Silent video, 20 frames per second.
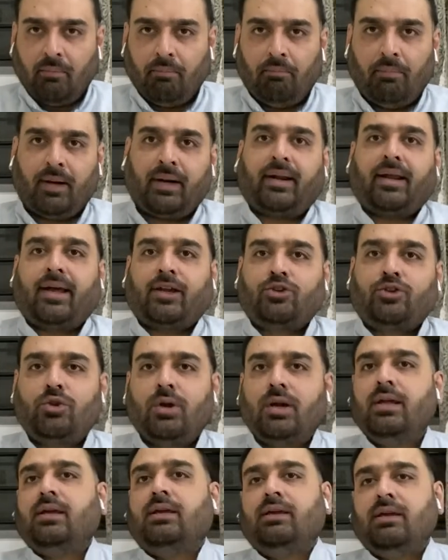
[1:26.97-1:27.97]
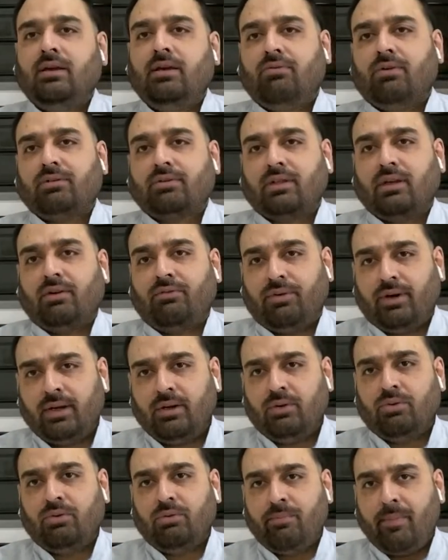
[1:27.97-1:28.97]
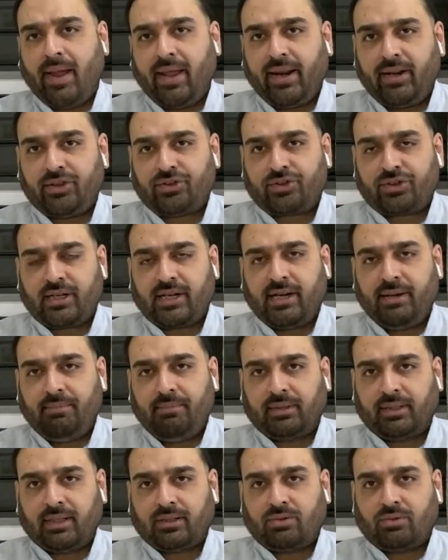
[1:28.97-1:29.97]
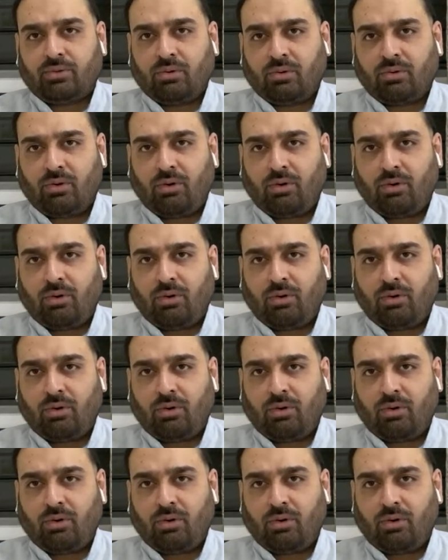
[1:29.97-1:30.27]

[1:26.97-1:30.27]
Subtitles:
But actually, he was the one who mainstreamed the so